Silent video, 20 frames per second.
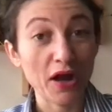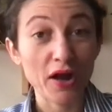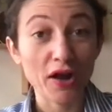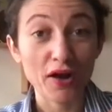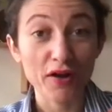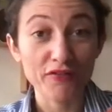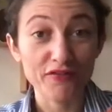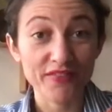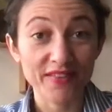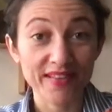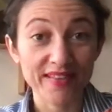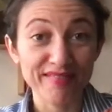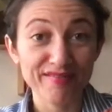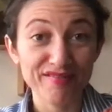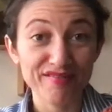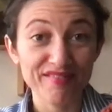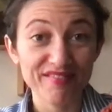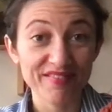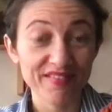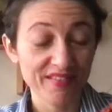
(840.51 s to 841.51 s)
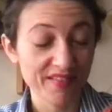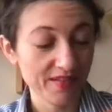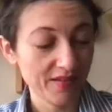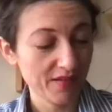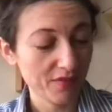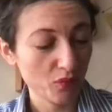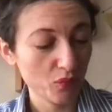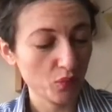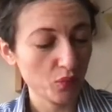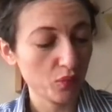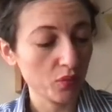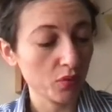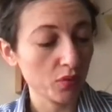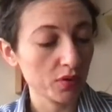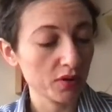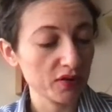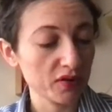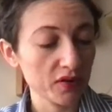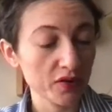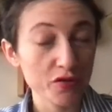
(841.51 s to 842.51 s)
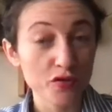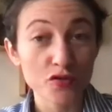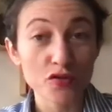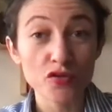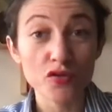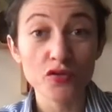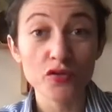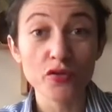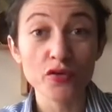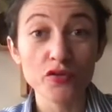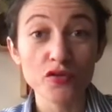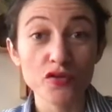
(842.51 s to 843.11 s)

of this wool so